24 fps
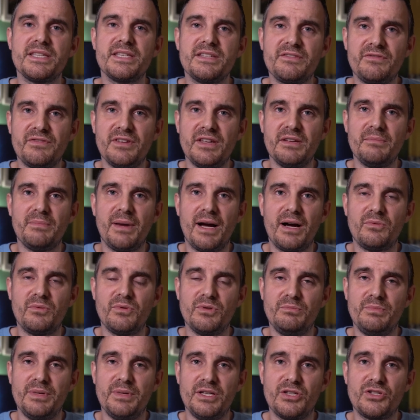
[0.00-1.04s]
of this feedback
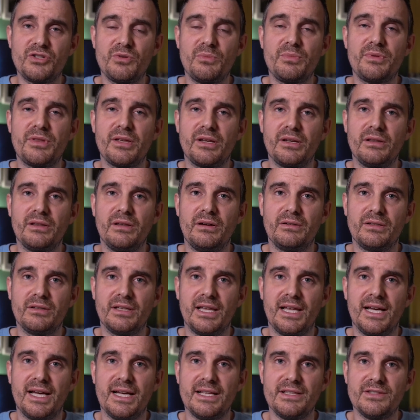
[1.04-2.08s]
would be something along the
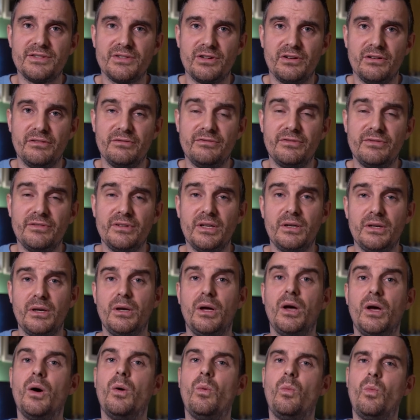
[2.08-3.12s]
lines of,
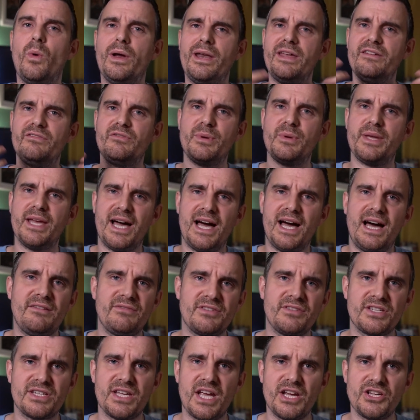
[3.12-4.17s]
whenever we have
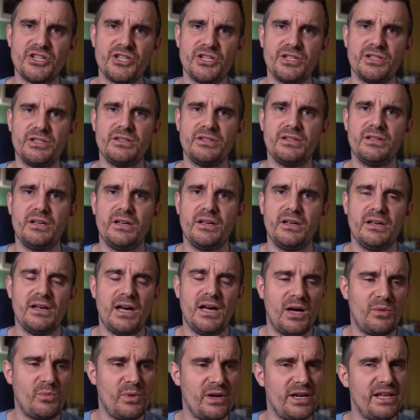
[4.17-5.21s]
a session
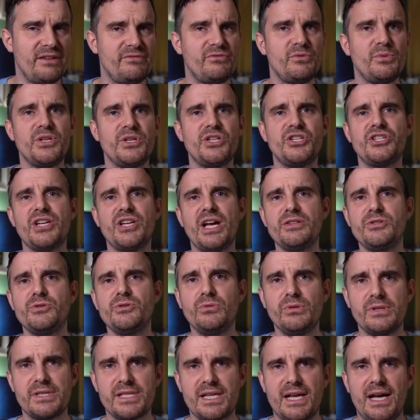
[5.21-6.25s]
and whenever we
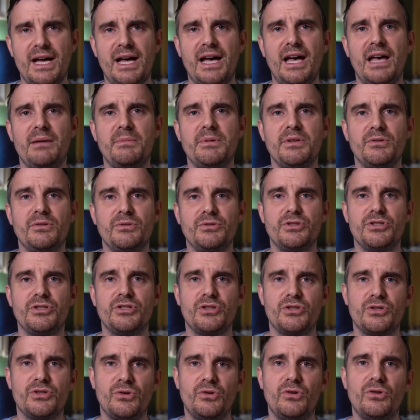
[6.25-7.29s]
schedule time in order
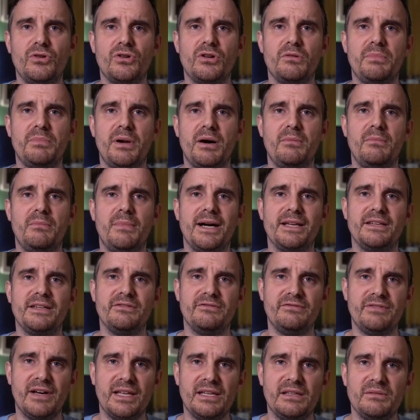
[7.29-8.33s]
to talk about my
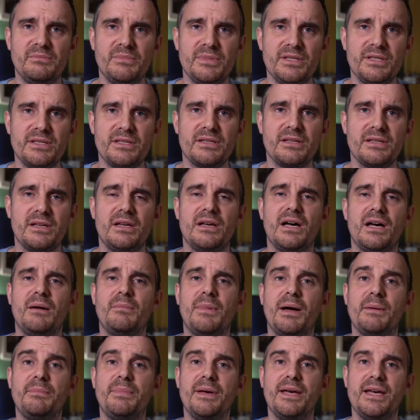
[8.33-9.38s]
development and
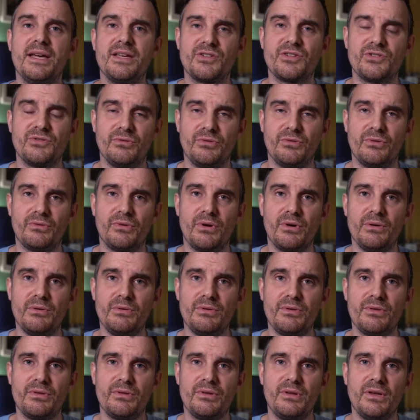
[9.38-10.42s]
my personal
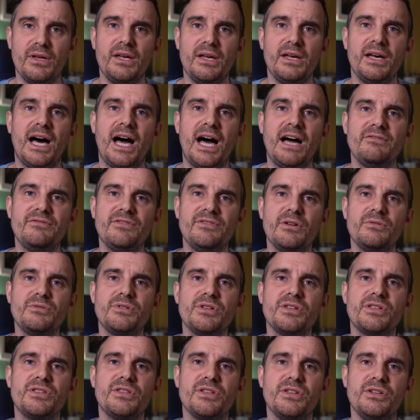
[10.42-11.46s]
growth, I've
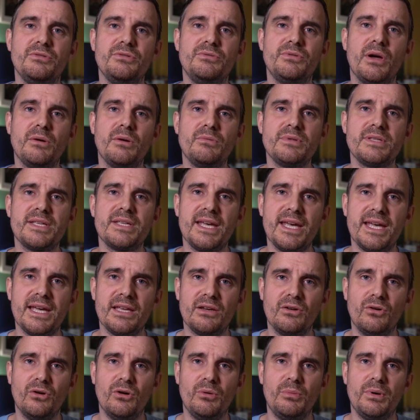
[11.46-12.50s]
noticed that you don't
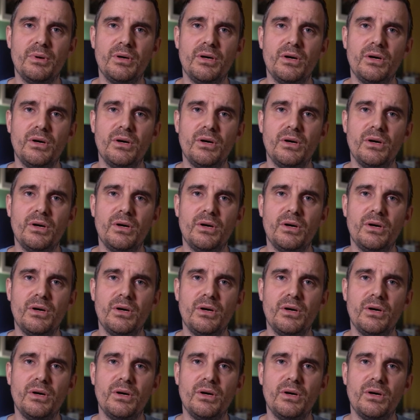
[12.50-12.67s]
turn up